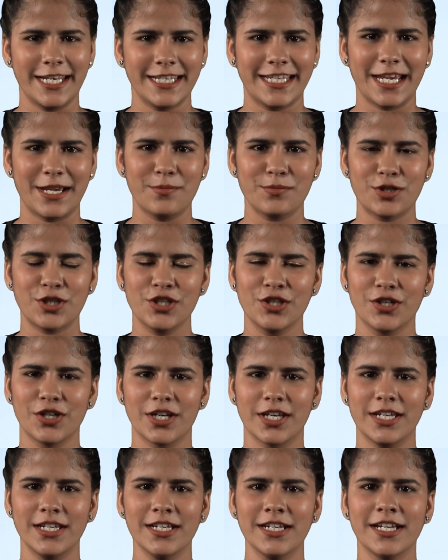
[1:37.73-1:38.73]
in game
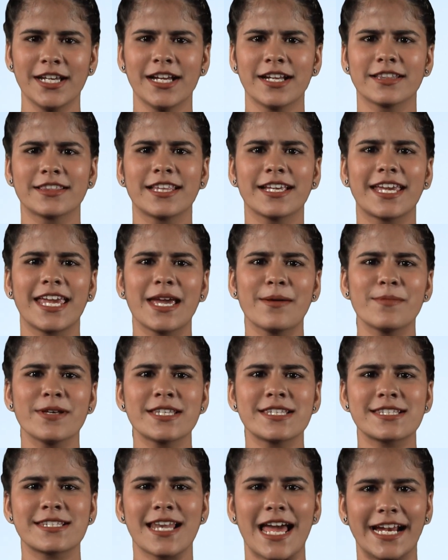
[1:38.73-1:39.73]
theory, the game
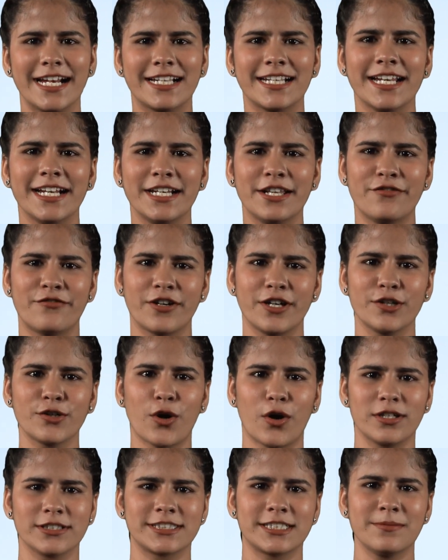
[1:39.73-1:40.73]
is a slightly
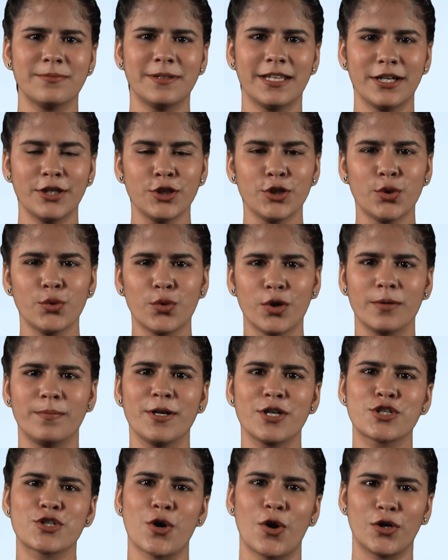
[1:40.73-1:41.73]
different concept than you would
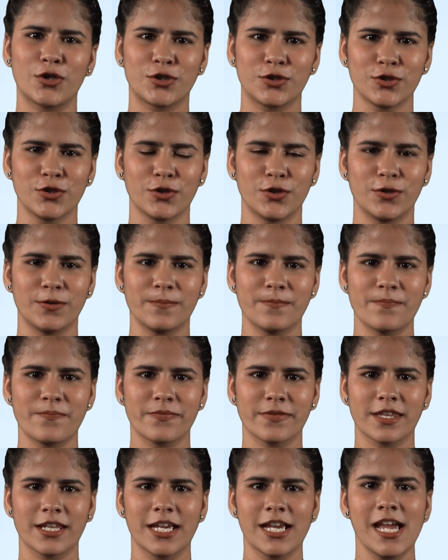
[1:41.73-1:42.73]
be shocked to know.
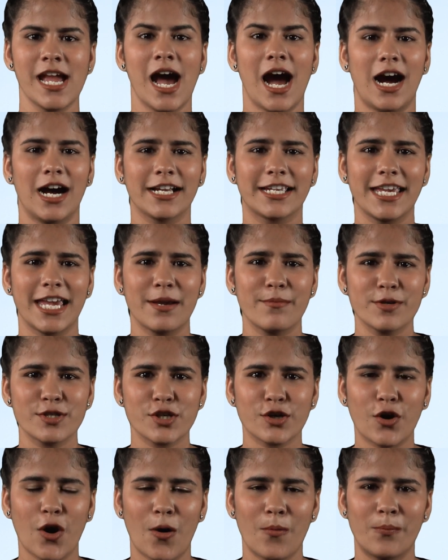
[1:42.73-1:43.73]
A game
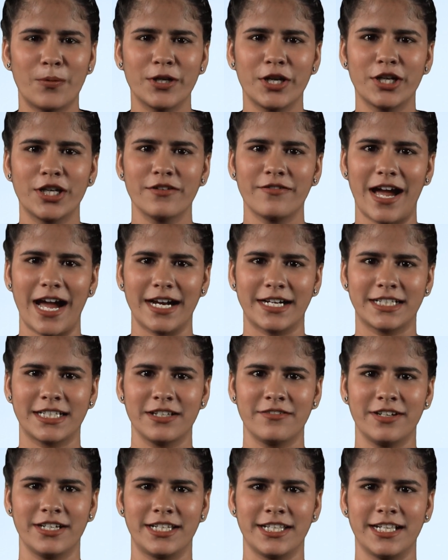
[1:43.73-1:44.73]
is a competitive
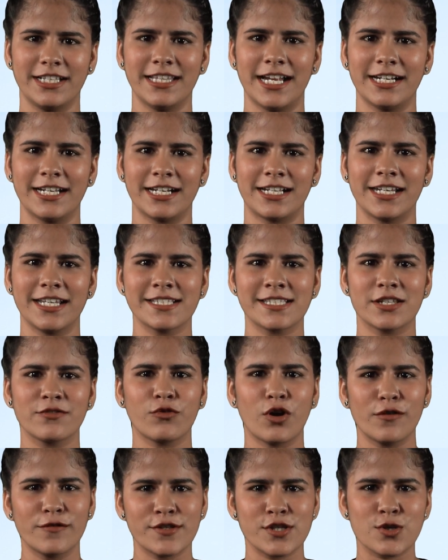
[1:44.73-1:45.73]
activity that at least
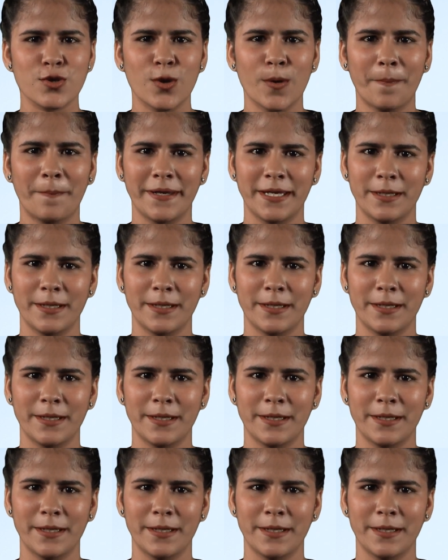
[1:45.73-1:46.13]
involves two